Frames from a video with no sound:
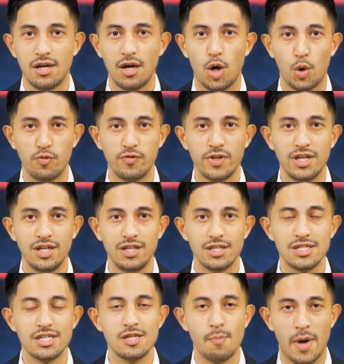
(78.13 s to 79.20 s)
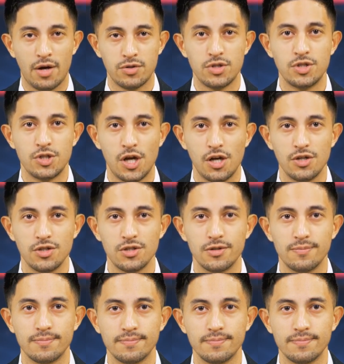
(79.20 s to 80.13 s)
Hopefully, this is about to change."